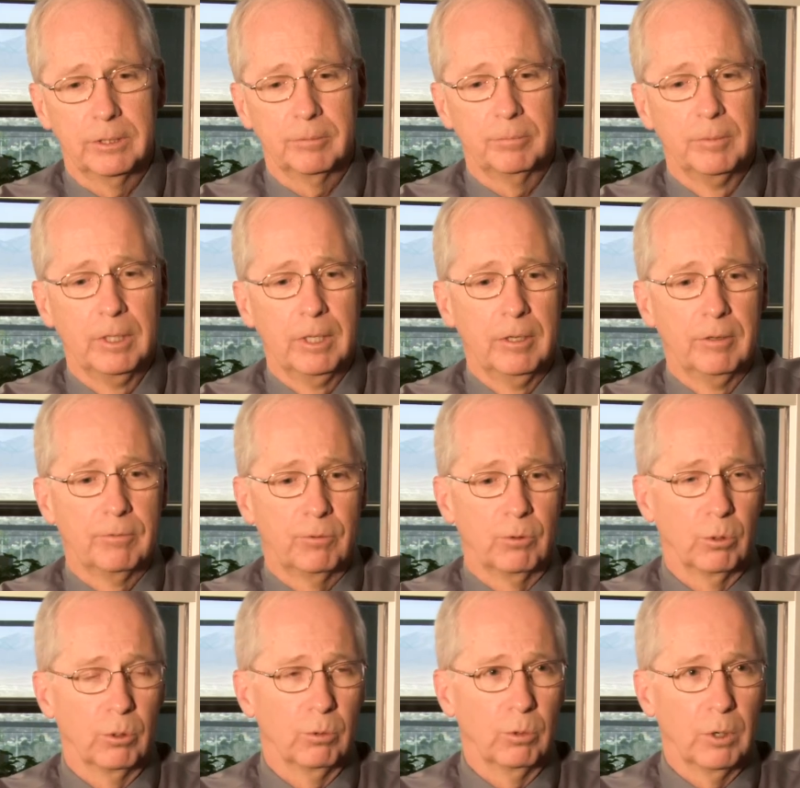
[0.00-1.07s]
uh,
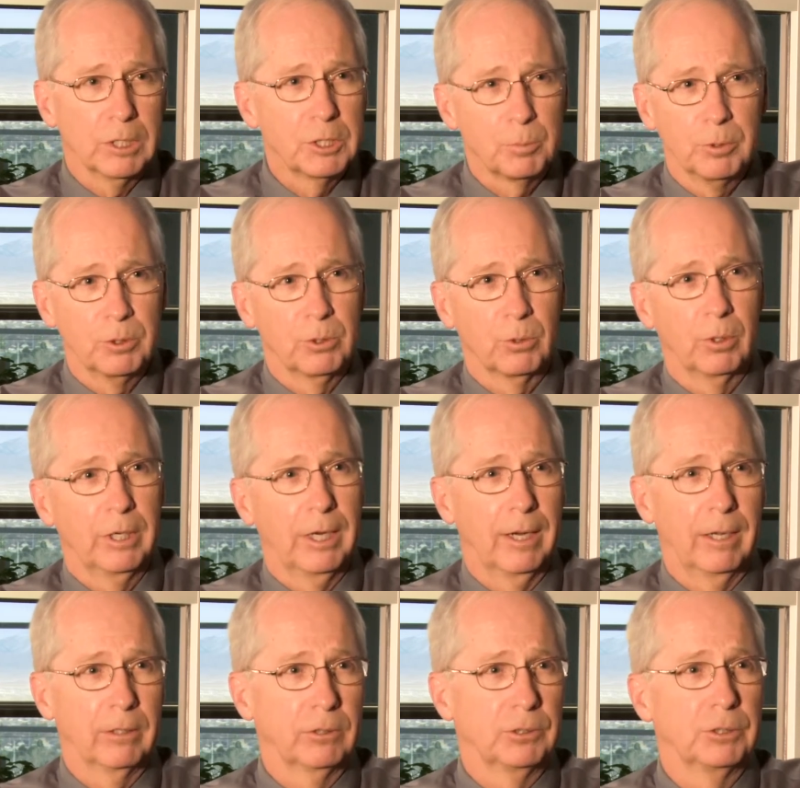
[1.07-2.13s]
for respiratory
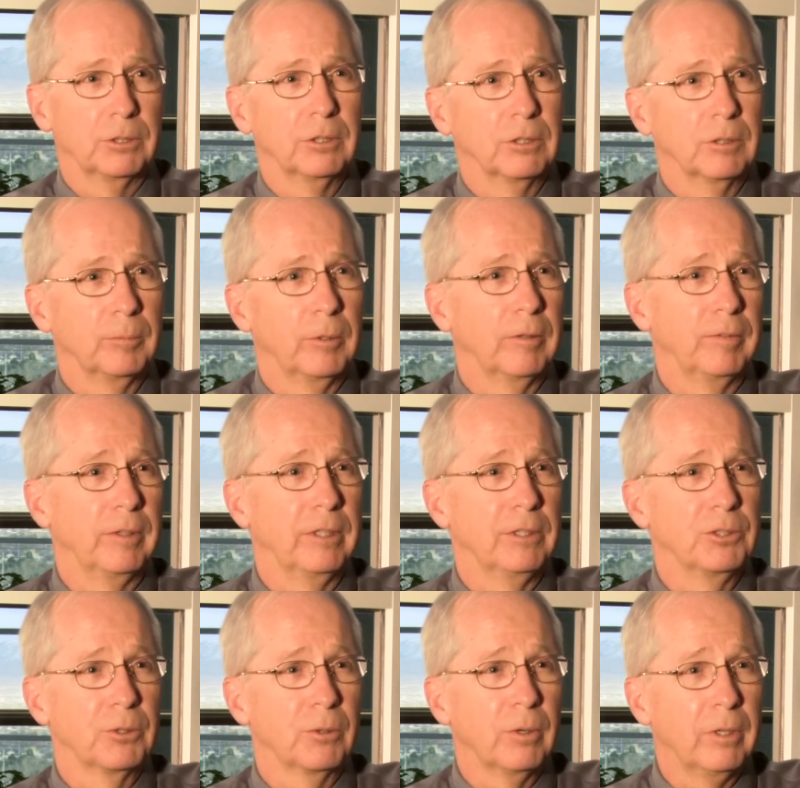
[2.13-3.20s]
allergens above
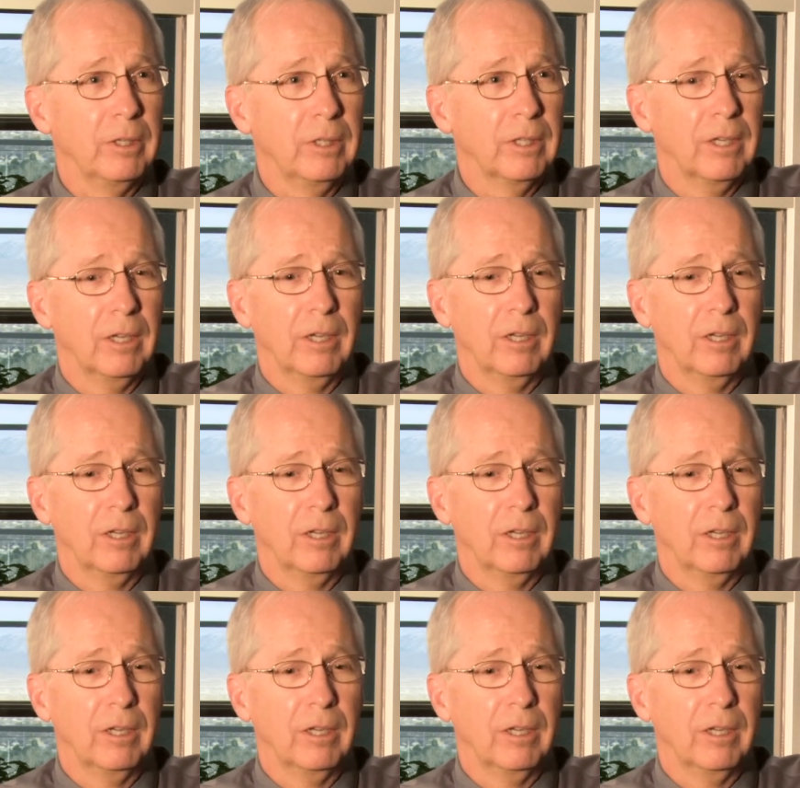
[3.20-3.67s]
age three,